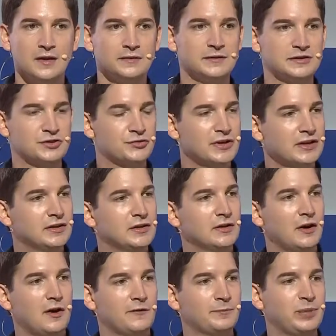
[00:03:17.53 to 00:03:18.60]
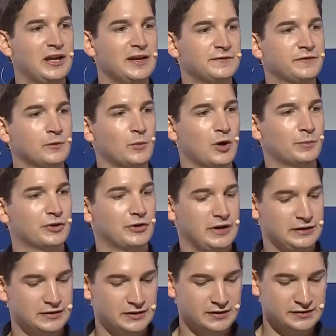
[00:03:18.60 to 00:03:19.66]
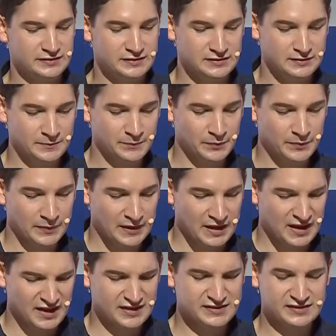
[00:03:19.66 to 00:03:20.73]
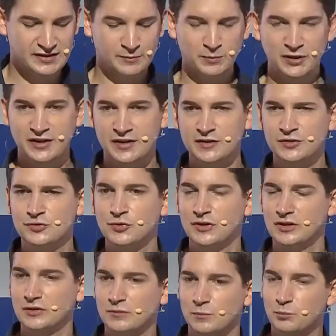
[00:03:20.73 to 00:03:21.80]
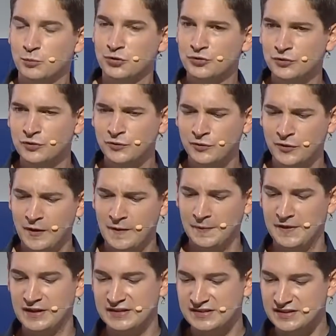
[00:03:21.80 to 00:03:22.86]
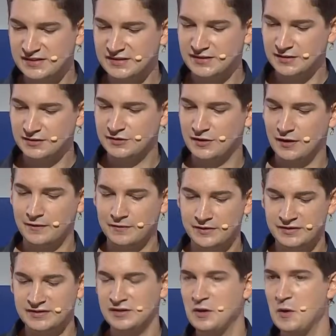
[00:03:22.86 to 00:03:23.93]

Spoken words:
The trick of platform operators is simply to improve the existing service,